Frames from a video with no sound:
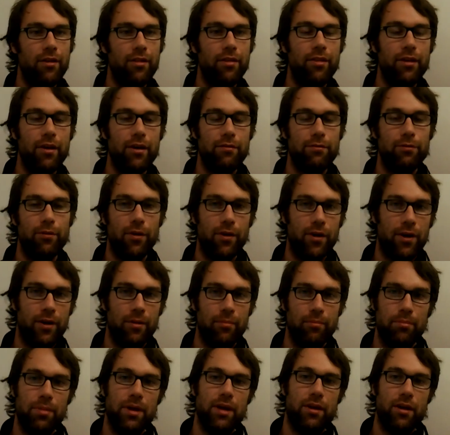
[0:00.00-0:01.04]
therefore,
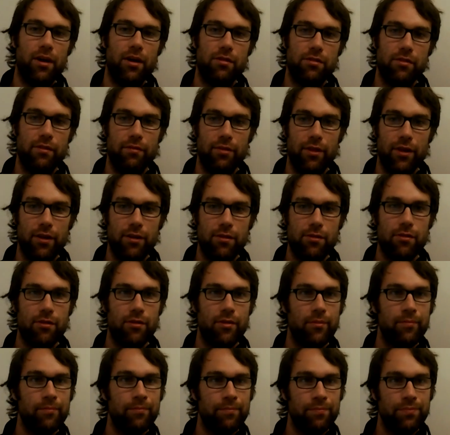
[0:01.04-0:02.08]
because of
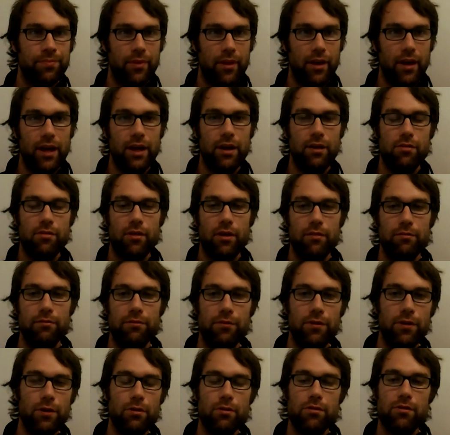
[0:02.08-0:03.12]
this. It is
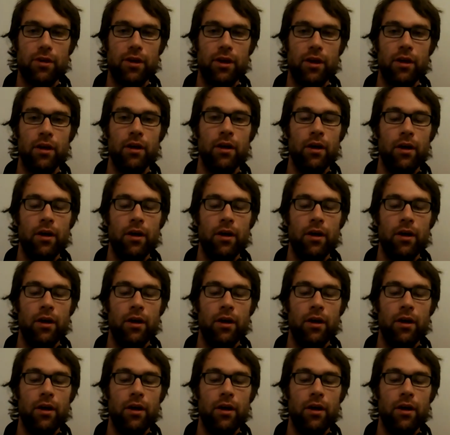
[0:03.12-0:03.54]
confusing